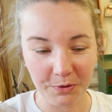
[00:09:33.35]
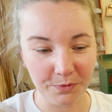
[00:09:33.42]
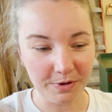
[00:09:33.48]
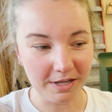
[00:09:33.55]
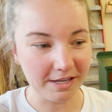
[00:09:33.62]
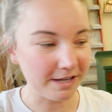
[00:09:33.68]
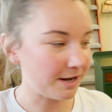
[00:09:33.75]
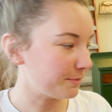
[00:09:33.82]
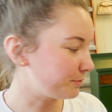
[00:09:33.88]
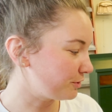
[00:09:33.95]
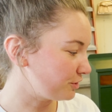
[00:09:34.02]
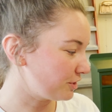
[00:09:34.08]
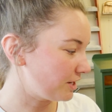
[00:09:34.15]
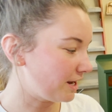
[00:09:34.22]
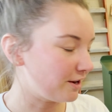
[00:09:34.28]
We
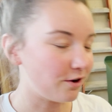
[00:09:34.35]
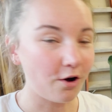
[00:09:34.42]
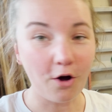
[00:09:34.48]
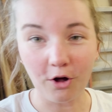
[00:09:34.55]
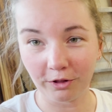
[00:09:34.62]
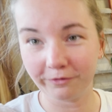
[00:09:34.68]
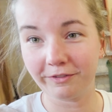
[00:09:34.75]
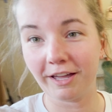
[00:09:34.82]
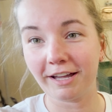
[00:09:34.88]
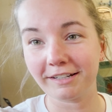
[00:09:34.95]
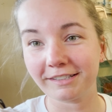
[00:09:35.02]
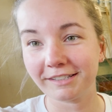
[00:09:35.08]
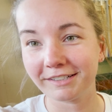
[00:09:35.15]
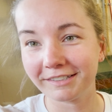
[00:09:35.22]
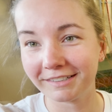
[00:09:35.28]
appreciate all of that.
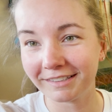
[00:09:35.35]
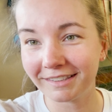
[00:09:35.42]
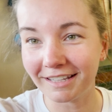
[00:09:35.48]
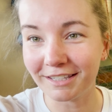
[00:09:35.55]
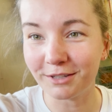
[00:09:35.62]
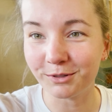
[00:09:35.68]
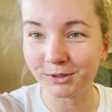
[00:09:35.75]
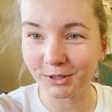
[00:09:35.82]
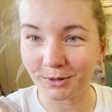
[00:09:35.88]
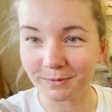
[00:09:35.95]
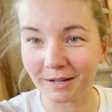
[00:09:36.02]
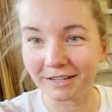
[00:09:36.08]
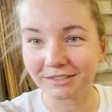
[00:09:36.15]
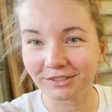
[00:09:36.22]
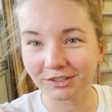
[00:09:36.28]
Thank you so
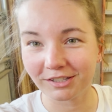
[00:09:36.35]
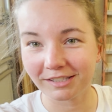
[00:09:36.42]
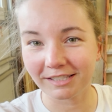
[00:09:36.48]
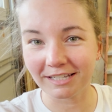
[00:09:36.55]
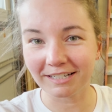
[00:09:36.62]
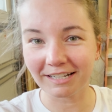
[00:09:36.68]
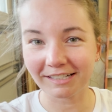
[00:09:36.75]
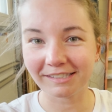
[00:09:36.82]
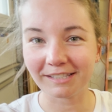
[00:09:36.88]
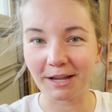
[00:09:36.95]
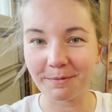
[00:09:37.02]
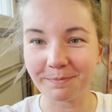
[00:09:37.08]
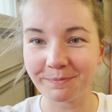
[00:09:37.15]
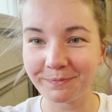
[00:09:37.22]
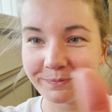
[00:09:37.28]
much. See you next time.